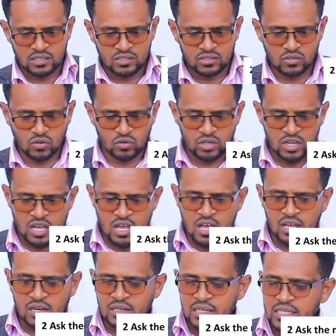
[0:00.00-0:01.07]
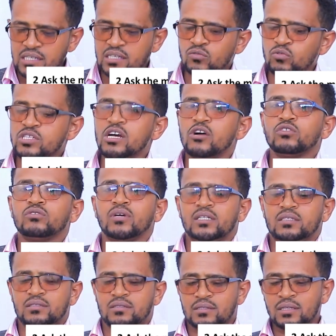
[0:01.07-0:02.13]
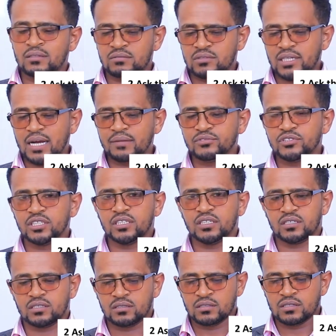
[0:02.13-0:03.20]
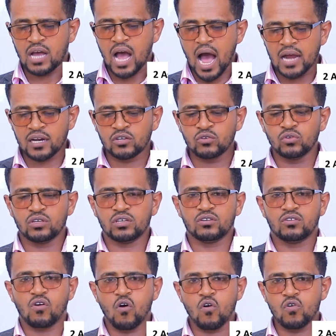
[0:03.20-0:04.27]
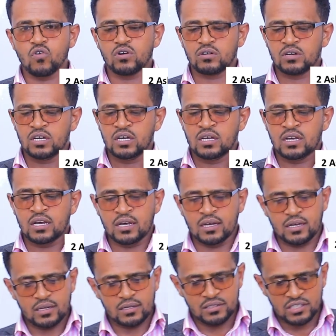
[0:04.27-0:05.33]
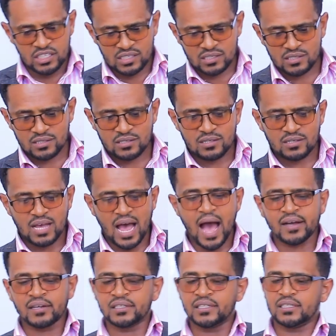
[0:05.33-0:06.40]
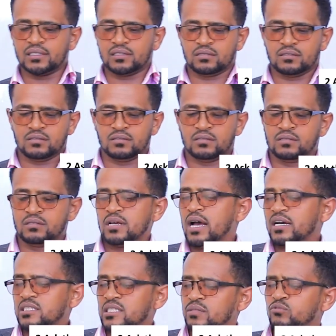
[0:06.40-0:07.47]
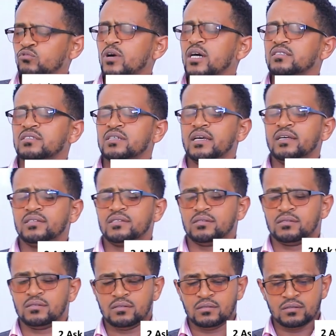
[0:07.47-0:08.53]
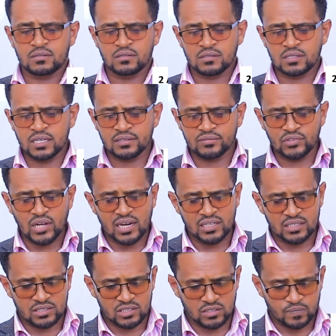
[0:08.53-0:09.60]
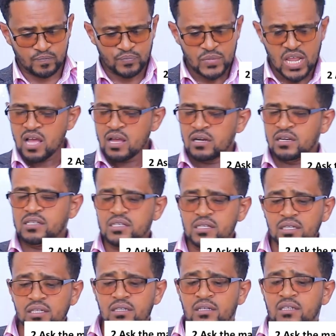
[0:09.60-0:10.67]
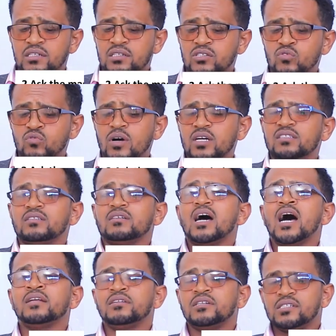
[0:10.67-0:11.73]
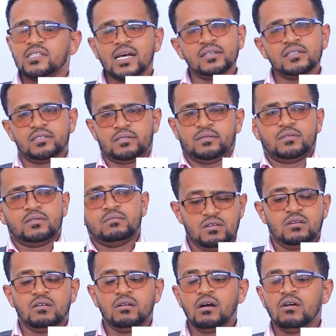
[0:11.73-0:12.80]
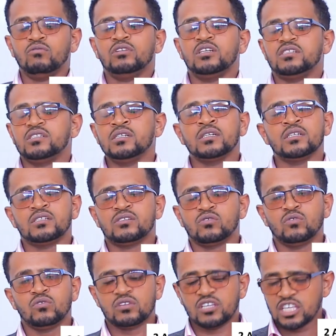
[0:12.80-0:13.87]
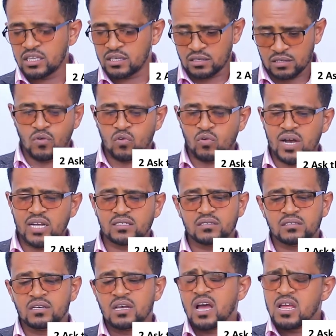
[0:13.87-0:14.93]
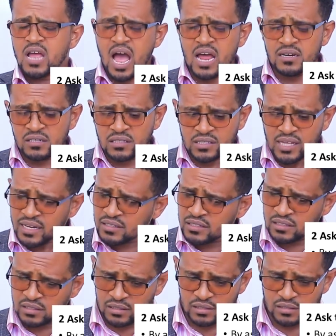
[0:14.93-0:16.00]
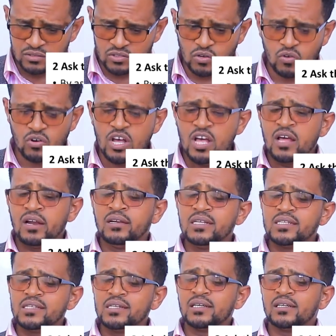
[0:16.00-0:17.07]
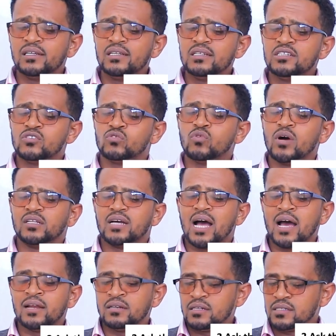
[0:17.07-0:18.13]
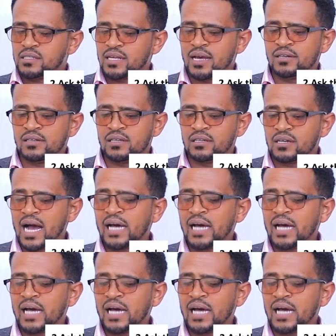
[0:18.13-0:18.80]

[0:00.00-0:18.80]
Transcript: So listen without what? Interrupting, arguing, or disagreeing. Accept what says their reality. Listening leads to what? Understanding. Listening is so key for what? Understanding. So listening leads to what? Understanding.